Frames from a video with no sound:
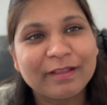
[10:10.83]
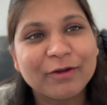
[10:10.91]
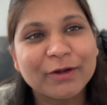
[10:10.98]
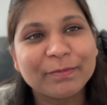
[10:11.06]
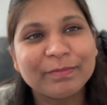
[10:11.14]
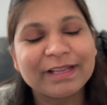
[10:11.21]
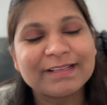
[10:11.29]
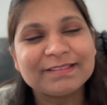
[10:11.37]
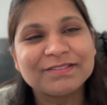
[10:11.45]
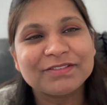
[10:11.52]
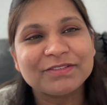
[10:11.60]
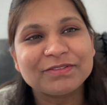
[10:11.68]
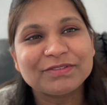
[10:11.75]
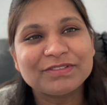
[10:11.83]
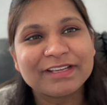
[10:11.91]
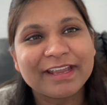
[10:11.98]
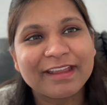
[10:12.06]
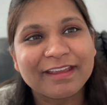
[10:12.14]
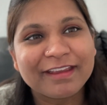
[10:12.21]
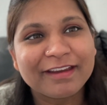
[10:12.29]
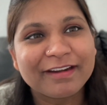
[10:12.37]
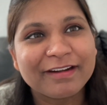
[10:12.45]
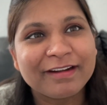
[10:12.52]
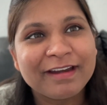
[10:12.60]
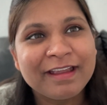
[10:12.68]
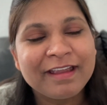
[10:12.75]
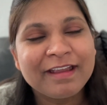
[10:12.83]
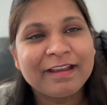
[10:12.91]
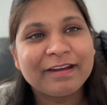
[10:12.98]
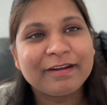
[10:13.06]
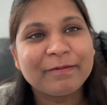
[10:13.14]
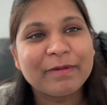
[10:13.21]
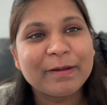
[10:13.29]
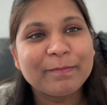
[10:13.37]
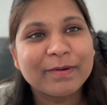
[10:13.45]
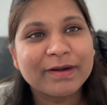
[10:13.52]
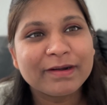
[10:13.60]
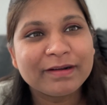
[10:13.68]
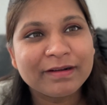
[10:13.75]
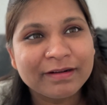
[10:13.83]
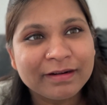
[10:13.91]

God bless you. Take care. Remember